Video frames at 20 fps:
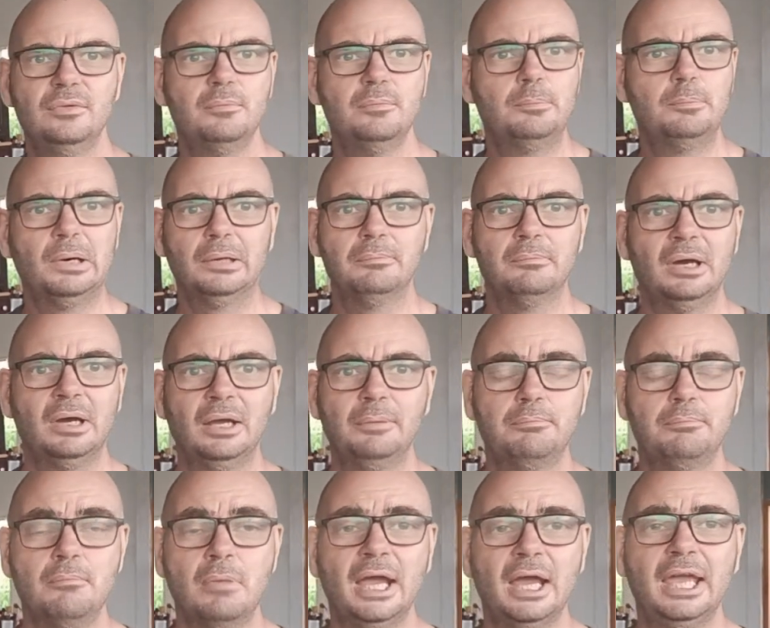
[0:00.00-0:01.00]
But
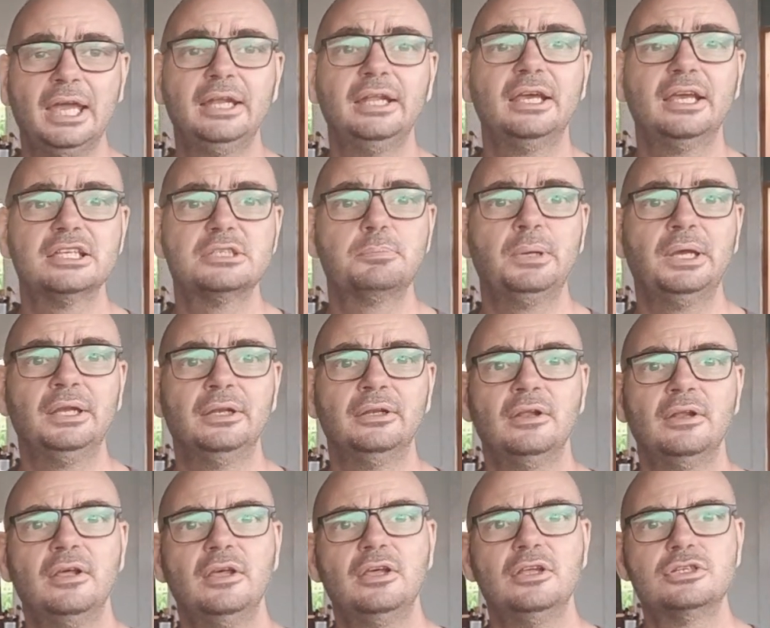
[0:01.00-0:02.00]
my headache has been
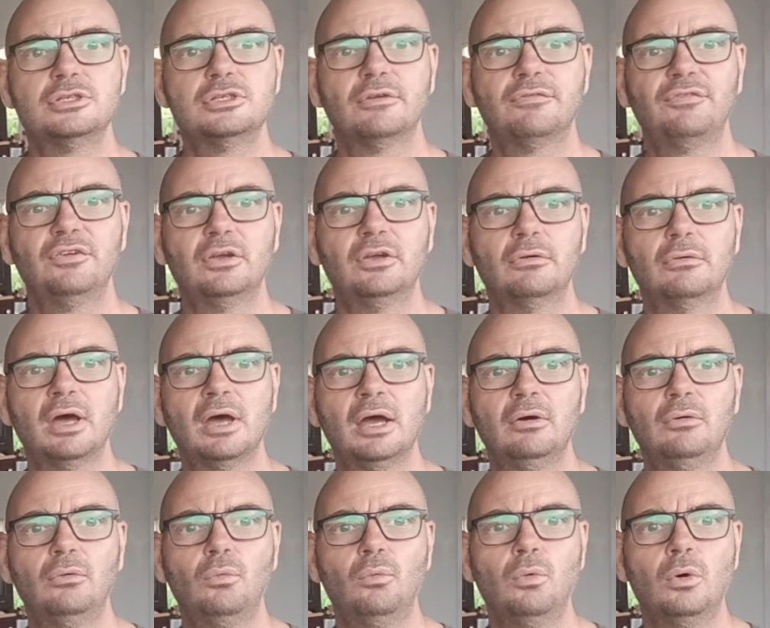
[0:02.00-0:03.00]
to figure
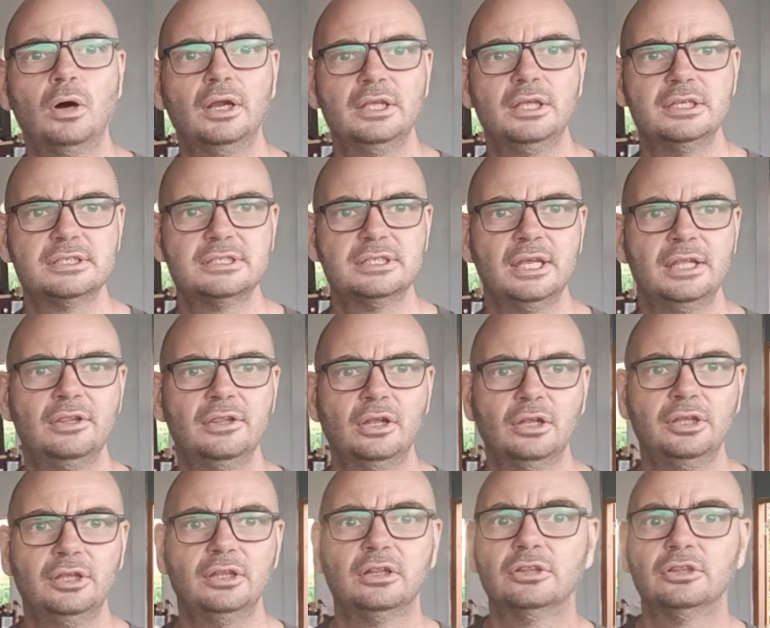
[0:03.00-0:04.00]
out what is then the
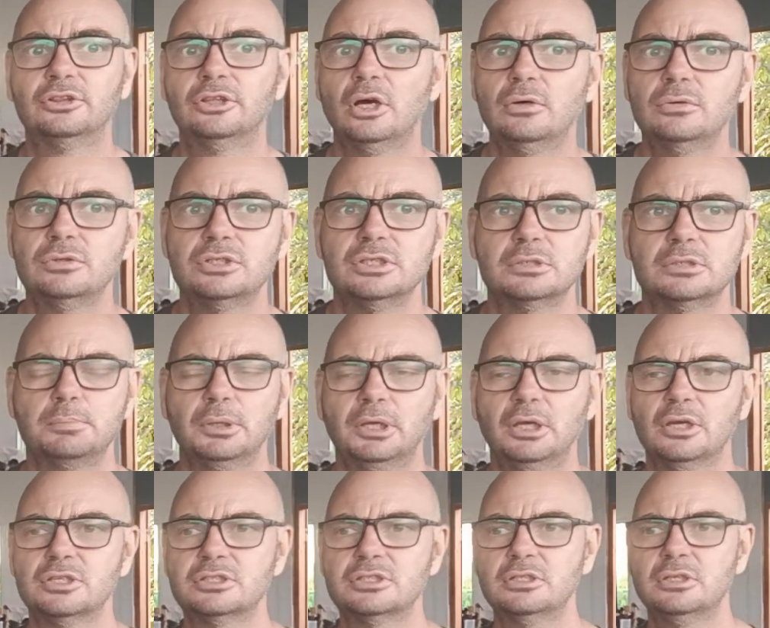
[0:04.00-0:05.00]
lethal doses,
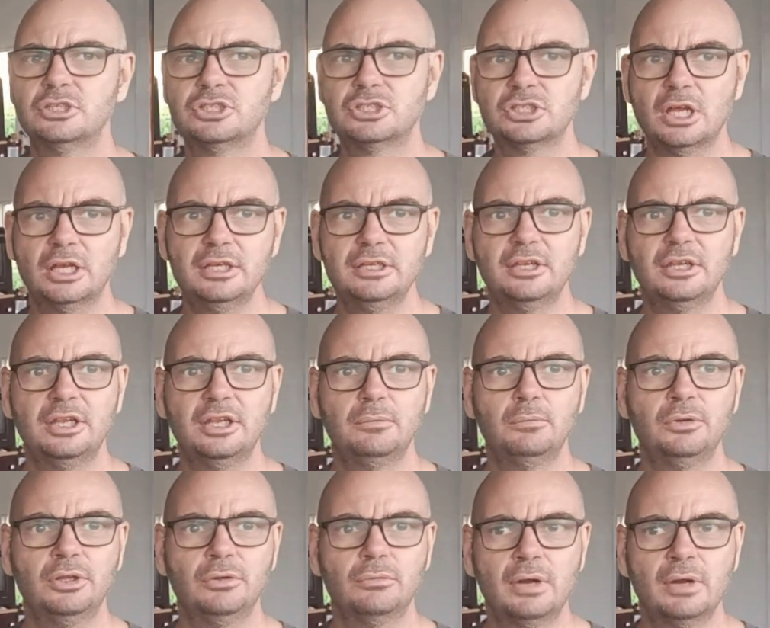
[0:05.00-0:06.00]
because the study they did
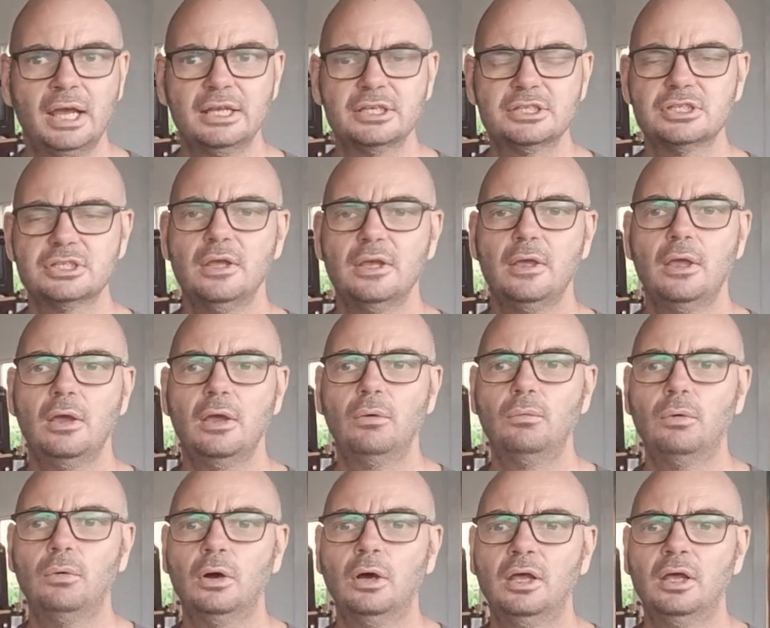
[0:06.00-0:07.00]
with the rats
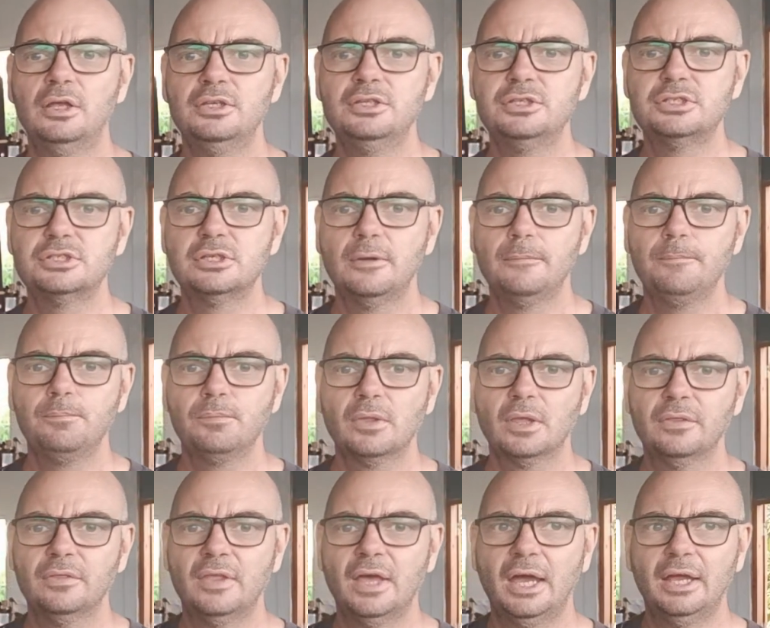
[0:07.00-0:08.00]
was
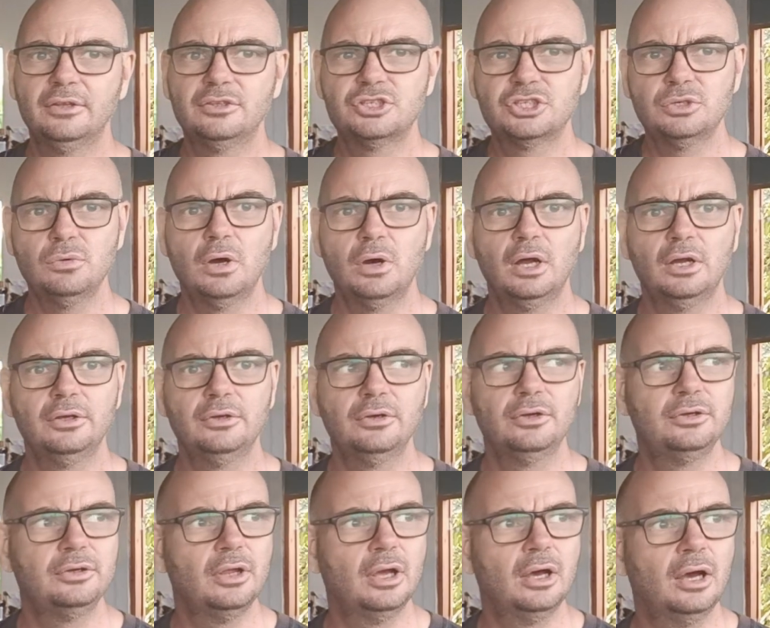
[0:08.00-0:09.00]
that
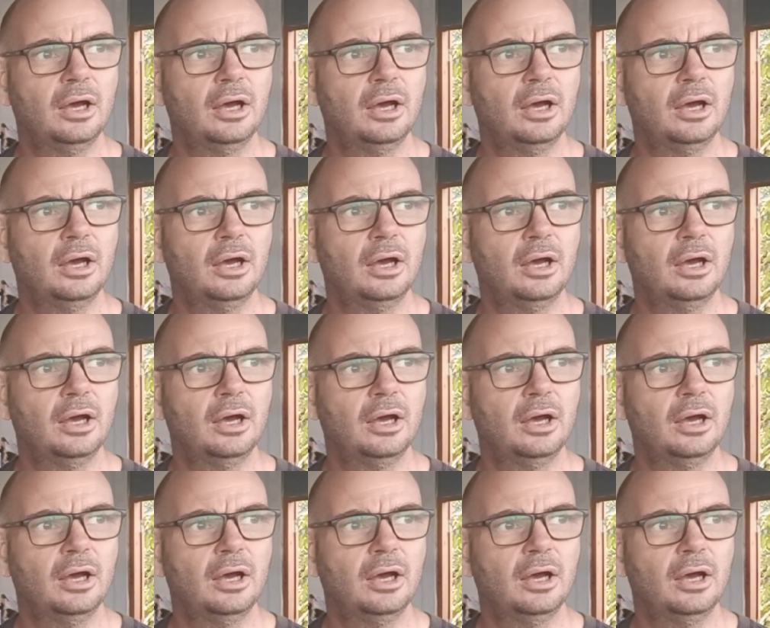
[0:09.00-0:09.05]
200